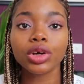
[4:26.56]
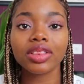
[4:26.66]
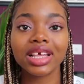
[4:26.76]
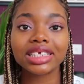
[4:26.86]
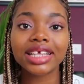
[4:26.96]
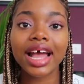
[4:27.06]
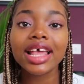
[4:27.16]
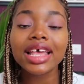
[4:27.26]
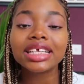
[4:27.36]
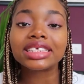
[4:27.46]
or things that
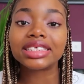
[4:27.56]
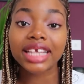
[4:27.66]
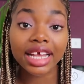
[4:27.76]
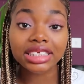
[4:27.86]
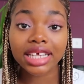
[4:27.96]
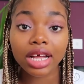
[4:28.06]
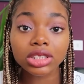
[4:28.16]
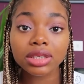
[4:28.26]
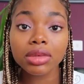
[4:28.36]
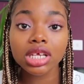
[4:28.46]
stands out
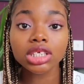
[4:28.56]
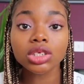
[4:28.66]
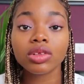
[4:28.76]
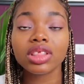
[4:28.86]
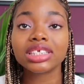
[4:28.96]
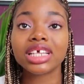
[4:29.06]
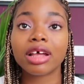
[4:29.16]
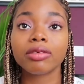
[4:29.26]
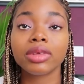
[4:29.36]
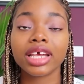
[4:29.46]
to me. So things that
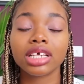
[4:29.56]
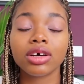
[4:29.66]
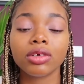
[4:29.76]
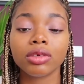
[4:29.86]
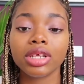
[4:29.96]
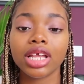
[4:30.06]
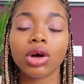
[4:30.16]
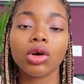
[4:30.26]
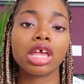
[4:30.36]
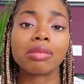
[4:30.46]
I'm like going to be like,
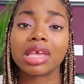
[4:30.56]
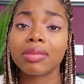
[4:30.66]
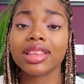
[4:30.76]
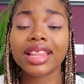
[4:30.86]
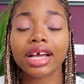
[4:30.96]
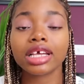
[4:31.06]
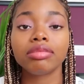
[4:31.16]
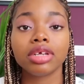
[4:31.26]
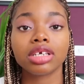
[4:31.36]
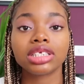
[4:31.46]
okay, maybe that
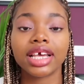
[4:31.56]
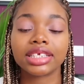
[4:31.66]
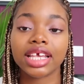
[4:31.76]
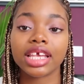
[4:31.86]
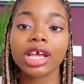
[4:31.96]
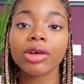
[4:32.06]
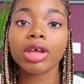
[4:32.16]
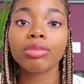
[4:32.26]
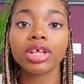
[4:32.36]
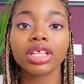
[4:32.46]
could be on the test, like
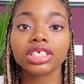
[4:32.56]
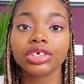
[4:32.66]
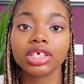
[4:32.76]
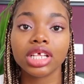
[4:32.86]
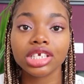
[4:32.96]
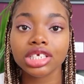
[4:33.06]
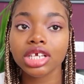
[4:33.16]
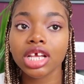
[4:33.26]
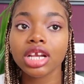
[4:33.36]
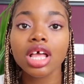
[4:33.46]
airway, breathing,
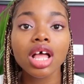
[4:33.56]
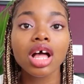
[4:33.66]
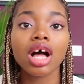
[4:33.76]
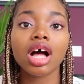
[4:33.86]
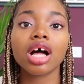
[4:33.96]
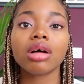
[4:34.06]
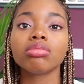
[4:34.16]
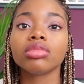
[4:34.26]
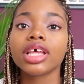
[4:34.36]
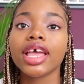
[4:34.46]
circulation,
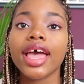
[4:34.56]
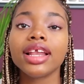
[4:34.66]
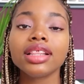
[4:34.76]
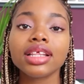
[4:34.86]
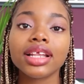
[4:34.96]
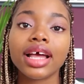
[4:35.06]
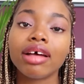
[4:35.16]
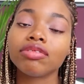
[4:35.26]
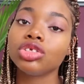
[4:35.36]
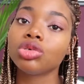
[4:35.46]
anything that
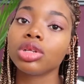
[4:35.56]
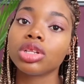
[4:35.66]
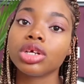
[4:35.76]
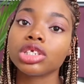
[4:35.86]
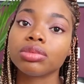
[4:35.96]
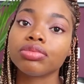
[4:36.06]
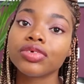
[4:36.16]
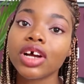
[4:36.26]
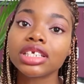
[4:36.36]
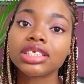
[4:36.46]
have to do with nursing
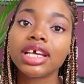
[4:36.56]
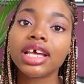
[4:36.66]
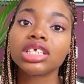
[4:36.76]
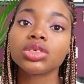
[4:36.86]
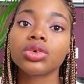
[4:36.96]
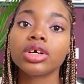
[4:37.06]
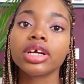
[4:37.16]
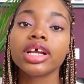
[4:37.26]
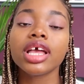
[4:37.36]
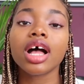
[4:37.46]
process
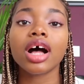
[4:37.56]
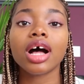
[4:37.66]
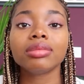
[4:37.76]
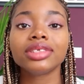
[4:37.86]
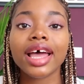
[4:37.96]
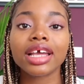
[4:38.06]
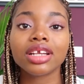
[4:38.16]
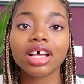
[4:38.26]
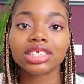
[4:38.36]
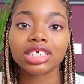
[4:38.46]
or
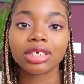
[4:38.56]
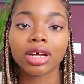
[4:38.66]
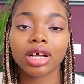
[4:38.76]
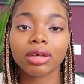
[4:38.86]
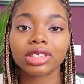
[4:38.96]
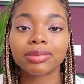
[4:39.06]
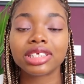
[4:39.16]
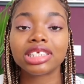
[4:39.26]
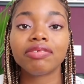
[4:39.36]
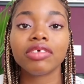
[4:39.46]
diagnostic
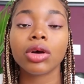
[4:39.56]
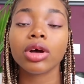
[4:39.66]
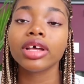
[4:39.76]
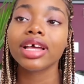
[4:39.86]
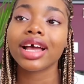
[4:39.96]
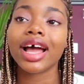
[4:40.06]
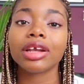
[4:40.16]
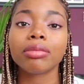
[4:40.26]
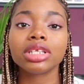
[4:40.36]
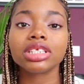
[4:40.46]
specific
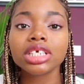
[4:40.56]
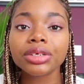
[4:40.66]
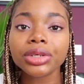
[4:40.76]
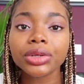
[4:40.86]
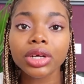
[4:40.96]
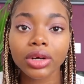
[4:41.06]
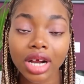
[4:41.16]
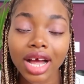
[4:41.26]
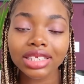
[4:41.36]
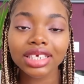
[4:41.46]
kind of material or
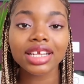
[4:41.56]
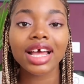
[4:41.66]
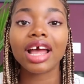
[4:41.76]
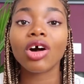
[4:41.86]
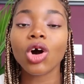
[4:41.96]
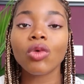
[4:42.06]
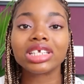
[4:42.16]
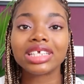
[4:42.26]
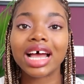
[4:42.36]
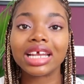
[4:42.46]
content. I
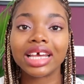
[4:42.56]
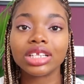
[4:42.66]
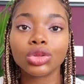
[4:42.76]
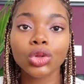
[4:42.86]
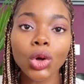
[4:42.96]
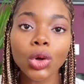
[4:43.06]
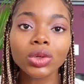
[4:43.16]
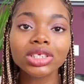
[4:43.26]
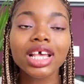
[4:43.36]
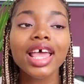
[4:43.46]
always highlight
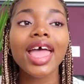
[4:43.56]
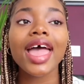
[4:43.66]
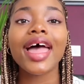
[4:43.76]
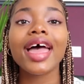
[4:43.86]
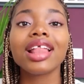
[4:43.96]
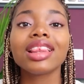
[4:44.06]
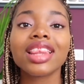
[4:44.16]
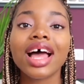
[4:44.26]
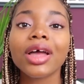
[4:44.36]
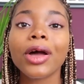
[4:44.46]
those, and
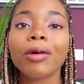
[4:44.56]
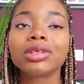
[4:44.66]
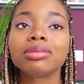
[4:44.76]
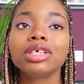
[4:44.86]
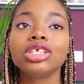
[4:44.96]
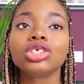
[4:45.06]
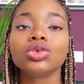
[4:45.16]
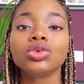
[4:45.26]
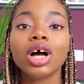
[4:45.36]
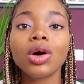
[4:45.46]
that helps me
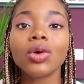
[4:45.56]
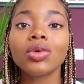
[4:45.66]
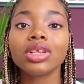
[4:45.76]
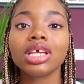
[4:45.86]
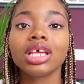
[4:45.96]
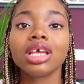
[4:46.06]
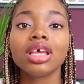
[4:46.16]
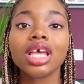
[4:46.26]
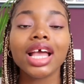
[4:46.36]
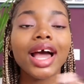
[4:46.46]
to not only
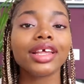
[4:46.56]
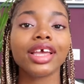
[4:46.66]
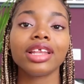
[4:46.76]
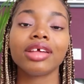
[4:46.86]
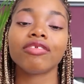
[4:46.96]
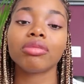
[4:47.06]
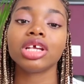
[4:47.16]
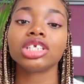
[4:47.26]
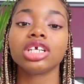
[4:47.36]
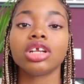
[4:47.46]
kind of get the
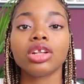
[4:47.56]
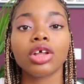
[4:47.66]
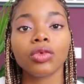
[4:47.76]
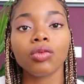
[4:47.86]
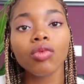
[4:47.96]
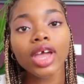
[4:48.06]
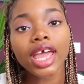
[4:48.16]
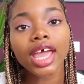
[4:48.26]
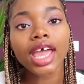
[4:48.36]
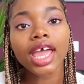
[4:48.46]
information another
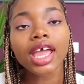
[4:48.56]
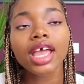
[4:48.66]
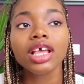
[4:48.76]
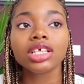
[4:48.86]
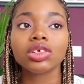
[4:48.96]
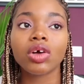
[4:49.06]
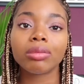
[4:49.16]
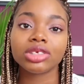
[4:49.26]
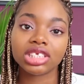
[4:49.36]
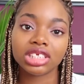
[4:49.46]
way, so
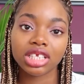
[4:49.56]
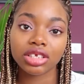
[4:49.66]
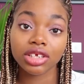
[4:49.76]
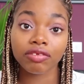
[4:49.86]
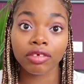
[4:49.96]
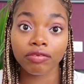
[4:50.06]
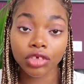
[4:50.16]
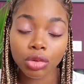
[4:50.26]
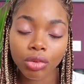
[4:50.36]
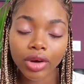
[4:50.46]
I'm just seeing a different
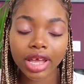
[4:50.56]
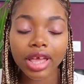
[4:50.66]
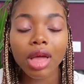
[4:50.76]
viewpoint,